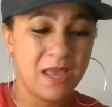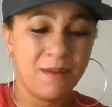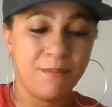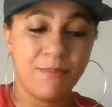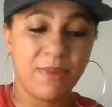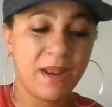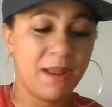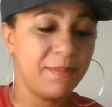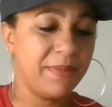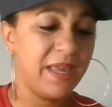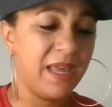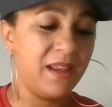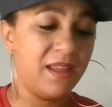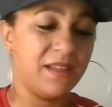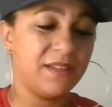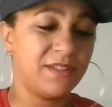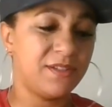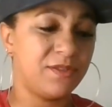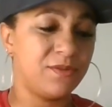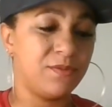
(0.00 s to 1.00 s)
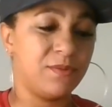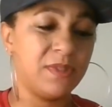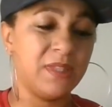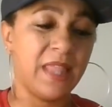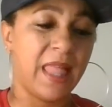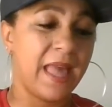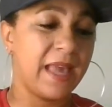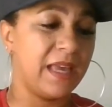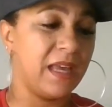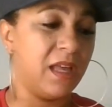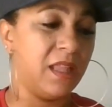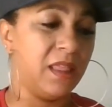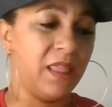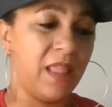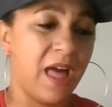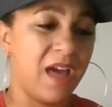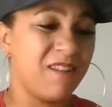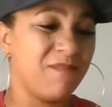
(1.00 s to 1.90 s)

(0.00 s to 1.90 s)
but I'm getting like a lot